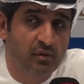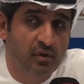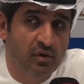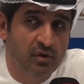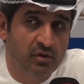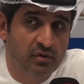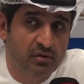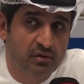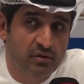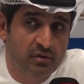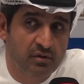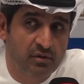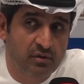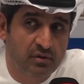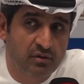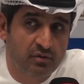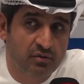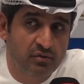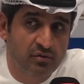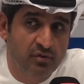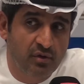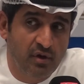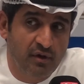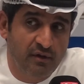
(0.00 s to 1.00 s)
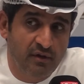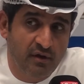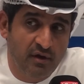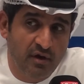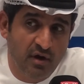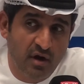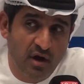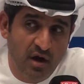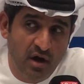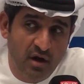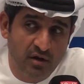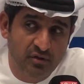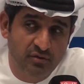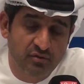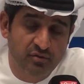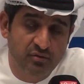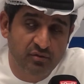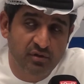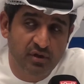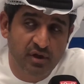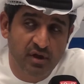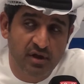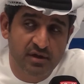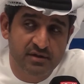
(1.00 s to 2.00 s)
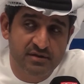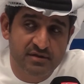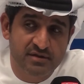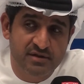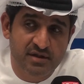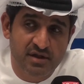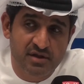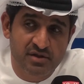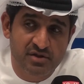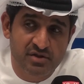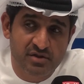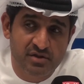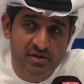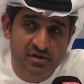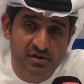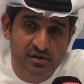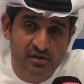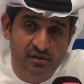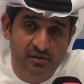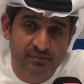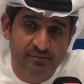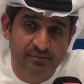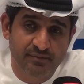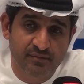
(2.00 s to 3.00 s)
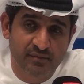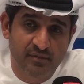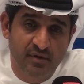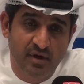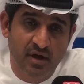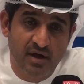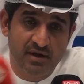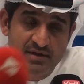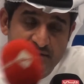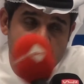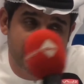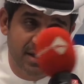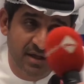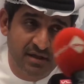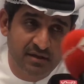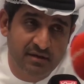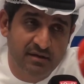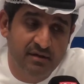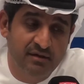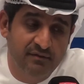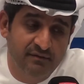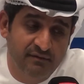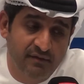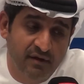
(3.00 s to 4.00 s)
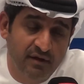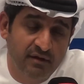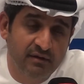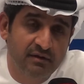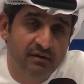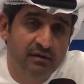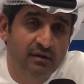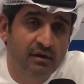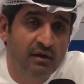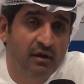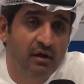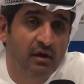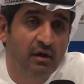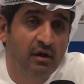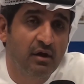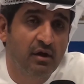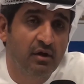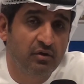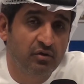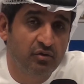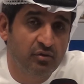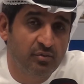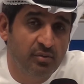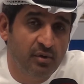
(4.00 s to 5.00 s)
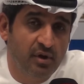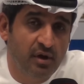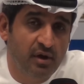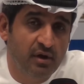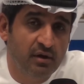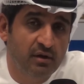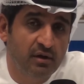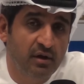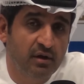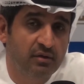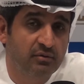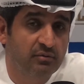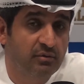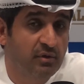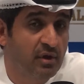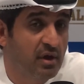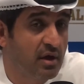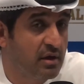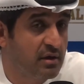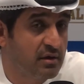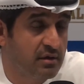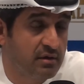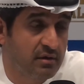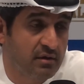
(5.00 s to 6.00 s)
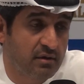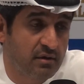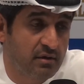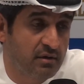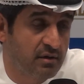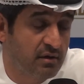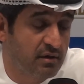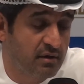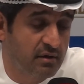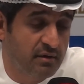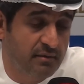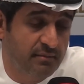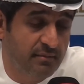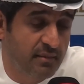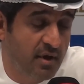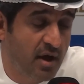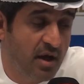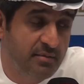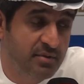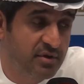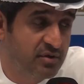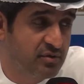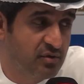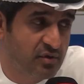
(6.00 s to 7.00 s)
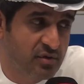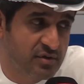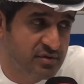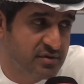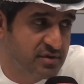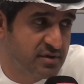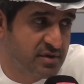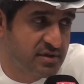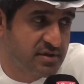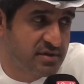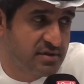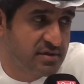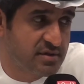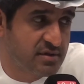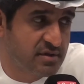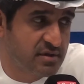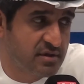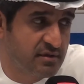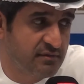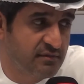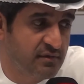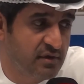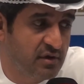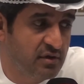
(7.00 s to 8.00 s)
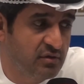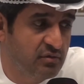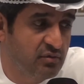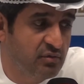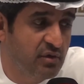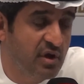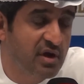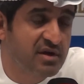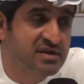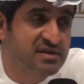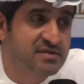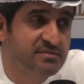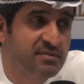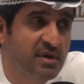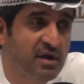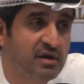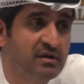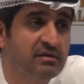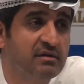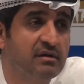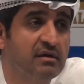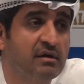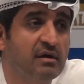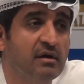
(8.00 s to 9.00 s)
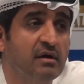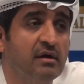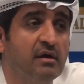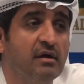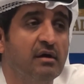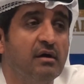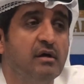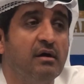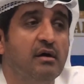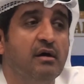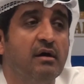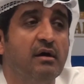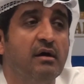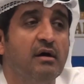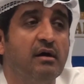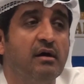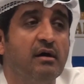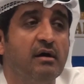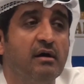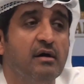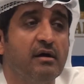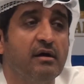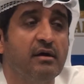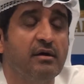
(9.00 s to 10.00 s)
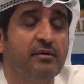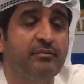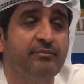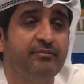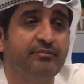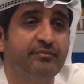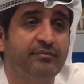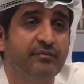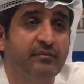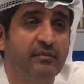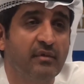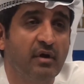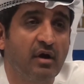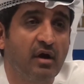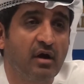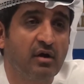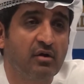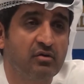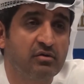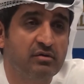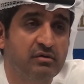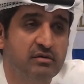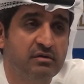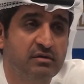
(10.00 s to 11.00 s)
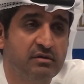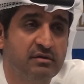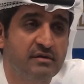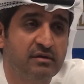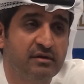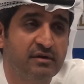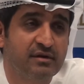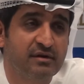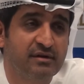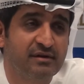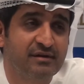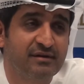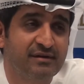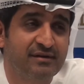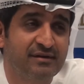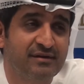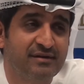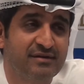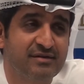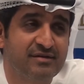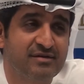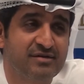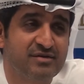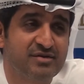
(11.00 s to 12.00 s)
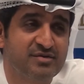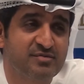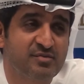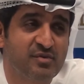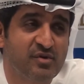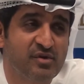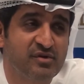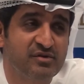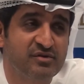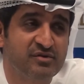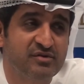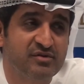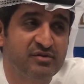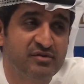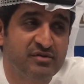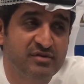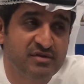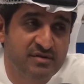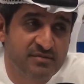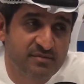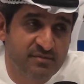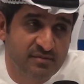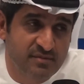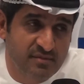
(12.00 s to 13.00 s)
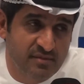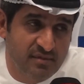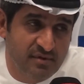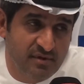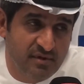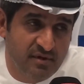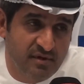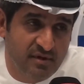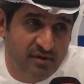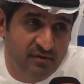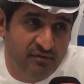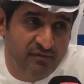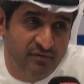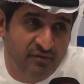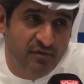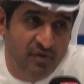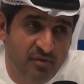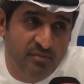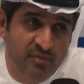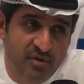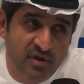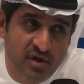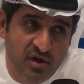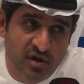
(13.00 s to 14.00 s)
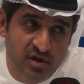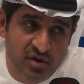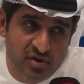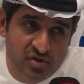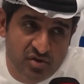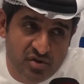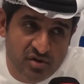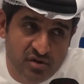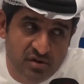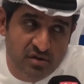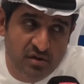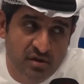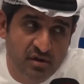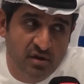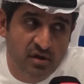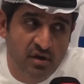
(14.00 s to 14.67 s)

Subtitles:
work together hard to create such excellent event in Dubai, and we are happy to host this event. We expect a good sport tourism from the region